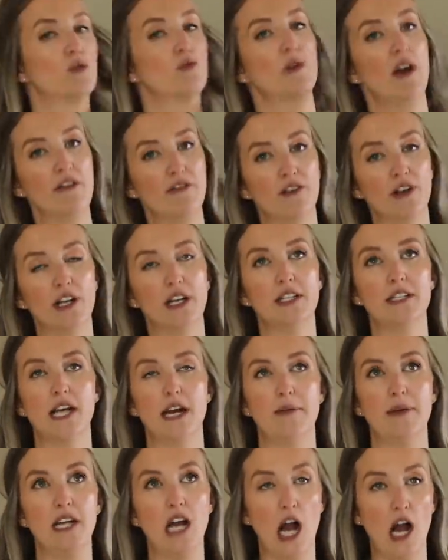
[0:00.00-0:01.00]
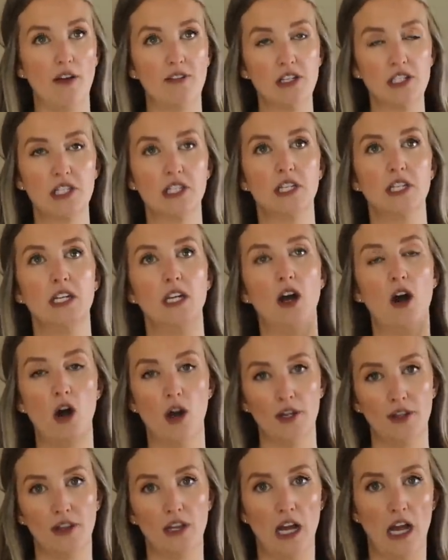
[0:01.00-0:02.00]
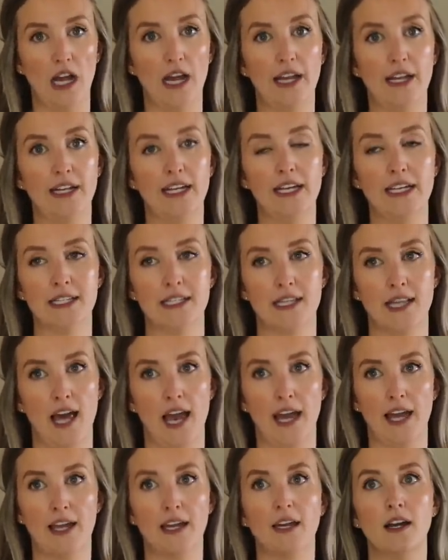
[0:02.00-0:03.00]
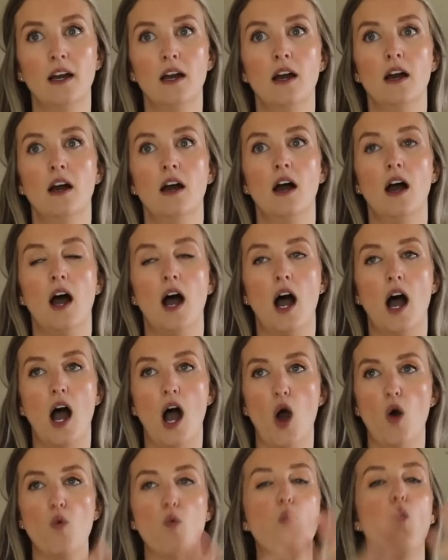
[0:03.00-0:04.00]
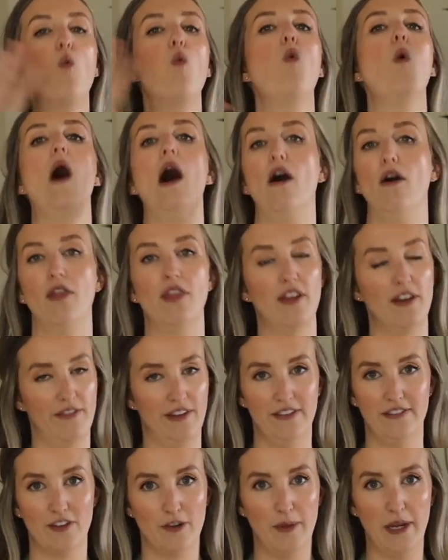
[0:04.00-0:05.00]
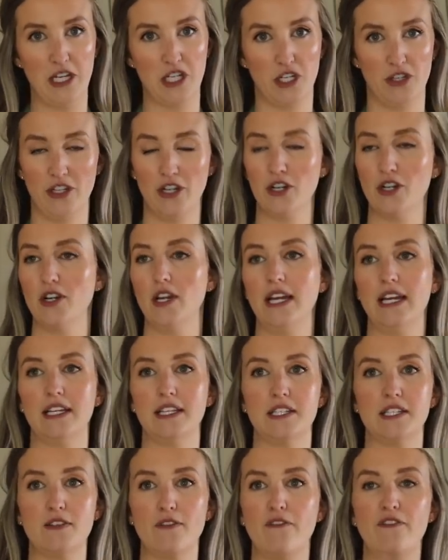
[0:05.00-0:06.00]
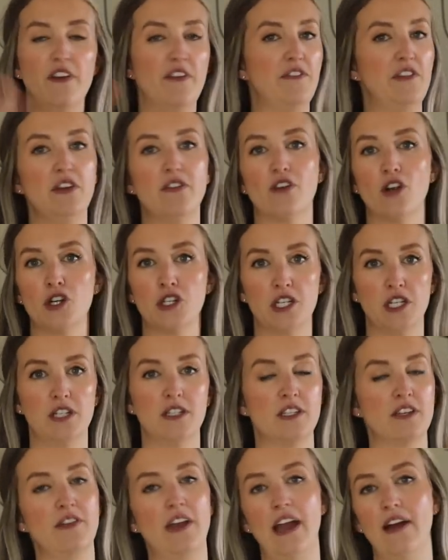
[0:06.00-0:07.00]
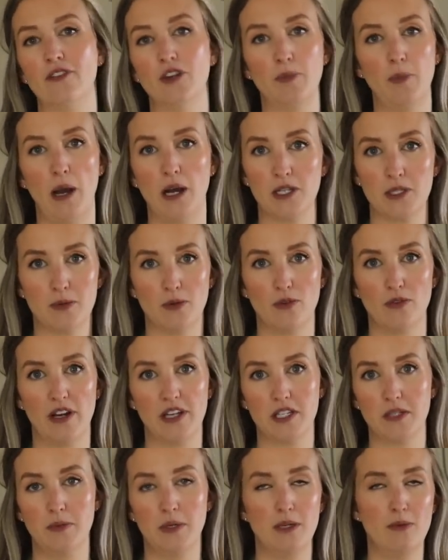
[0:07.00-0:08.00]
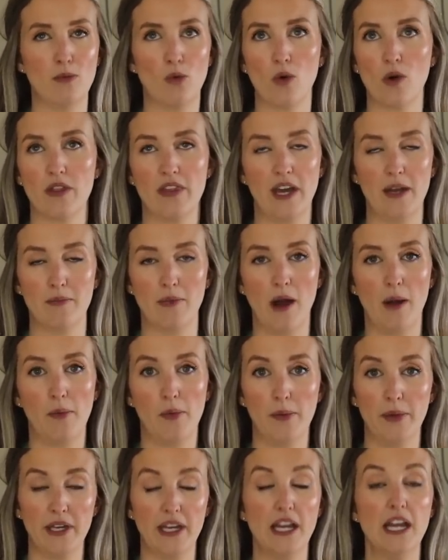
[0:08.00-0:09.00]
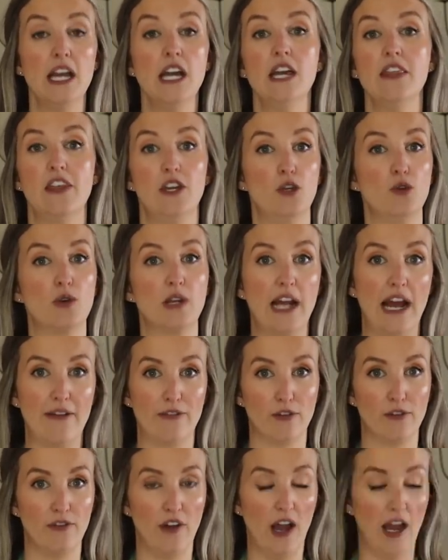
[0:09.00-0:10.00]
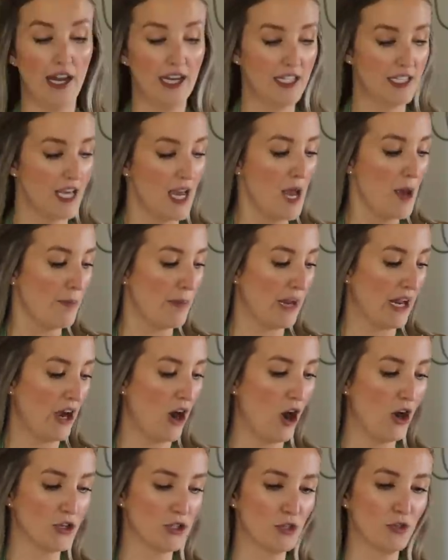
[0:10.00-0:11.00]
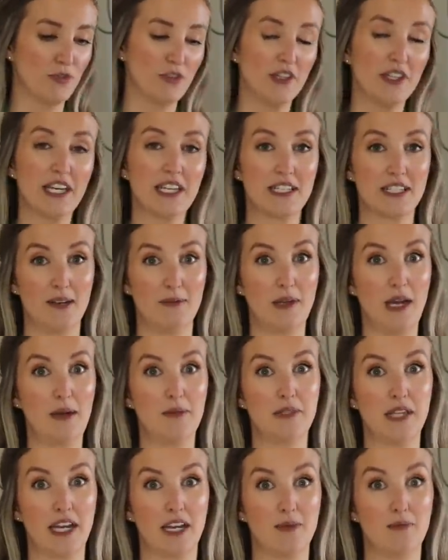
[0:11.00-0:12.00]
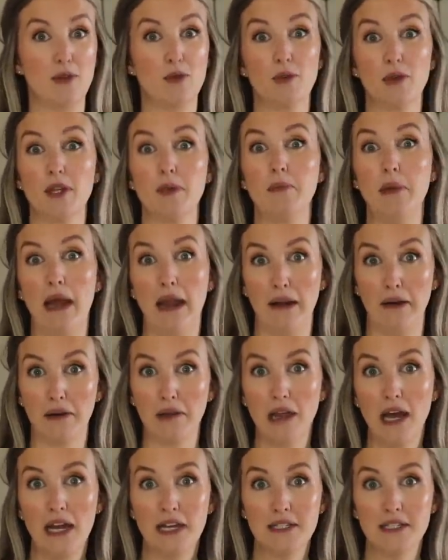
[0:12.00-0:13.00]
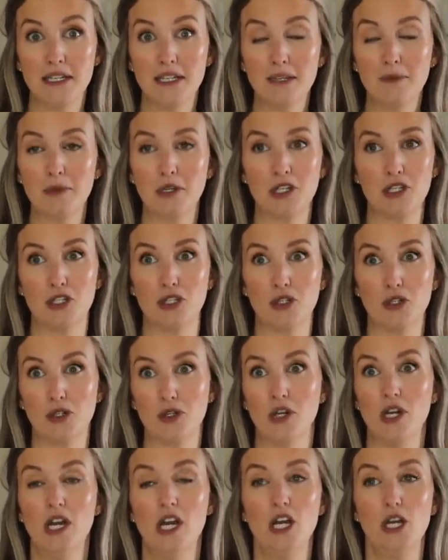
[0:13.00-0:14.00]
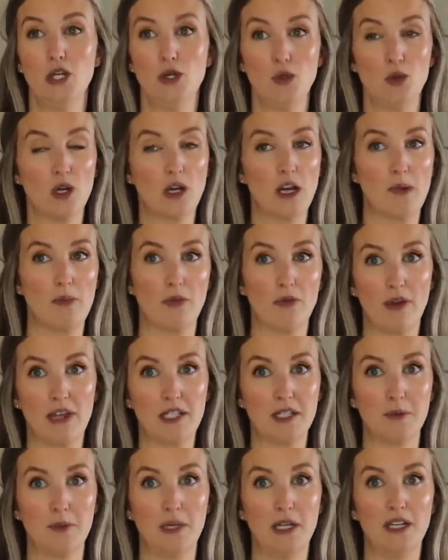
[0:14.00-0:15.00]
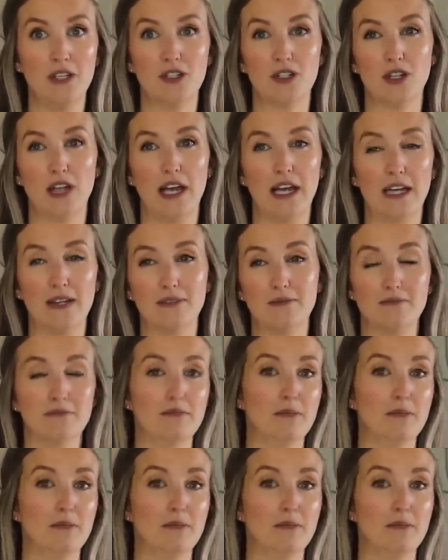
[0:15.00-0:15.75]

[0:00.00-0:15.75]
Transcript: reference. I mean, obviously online is like a wealth of information. There is 50 versions of every possible recipe, more than probably that you could ever find. But I also feel like sometimes that can be really paralyzing because you look up a recipe and you're like,